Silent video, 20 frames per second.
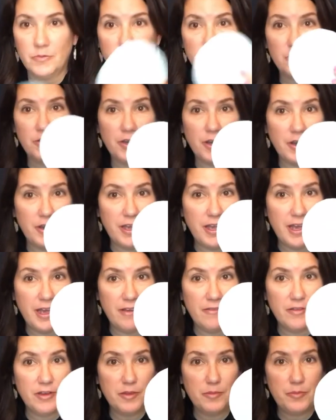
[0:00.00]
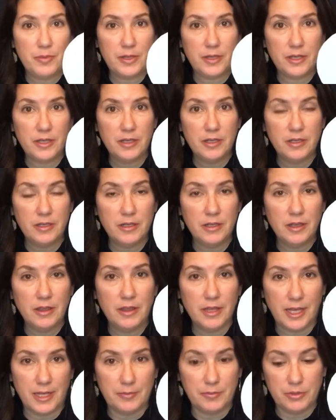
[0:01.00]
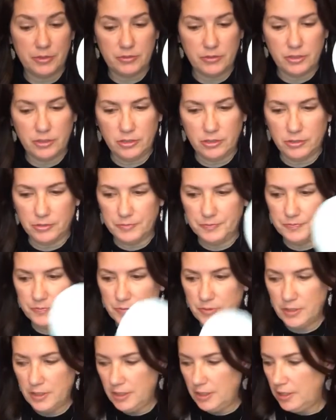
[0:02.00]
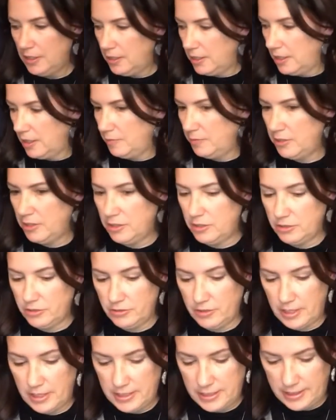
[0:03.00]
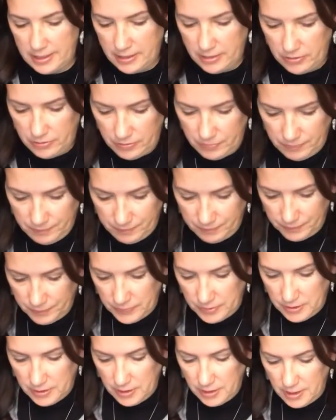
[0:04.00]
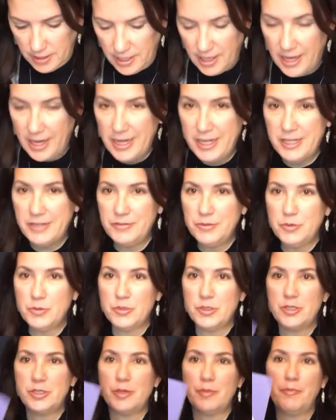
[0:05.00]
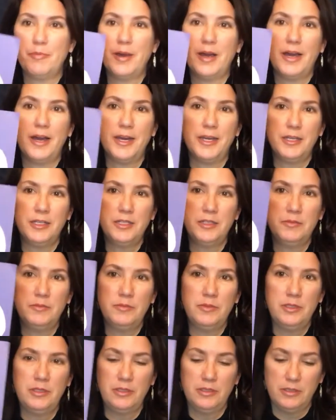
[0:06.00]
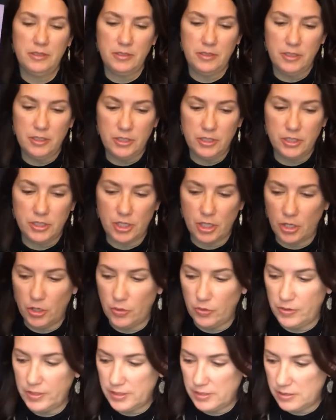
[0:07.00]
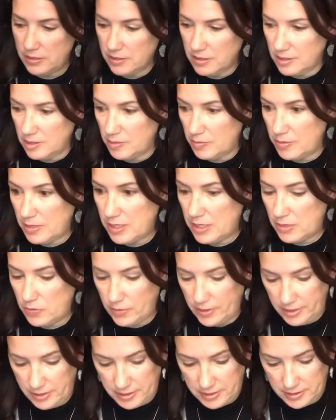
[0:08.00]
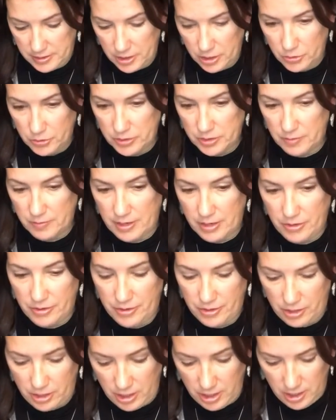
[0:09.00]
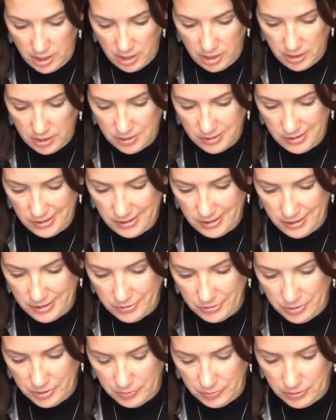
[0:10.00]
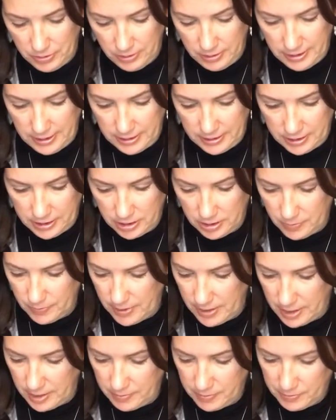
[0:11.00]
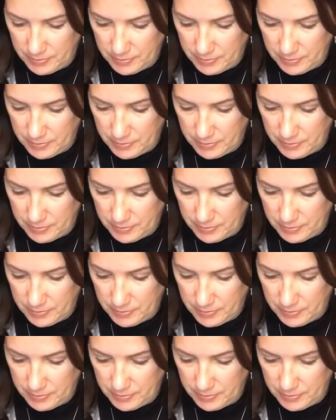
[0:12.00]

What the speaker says: So now I have a big light blue circle. I'm going to glue that down kind of towards the bottom. So this is going to be where his nose and mouth are. I'm not going to go completely to the bottom.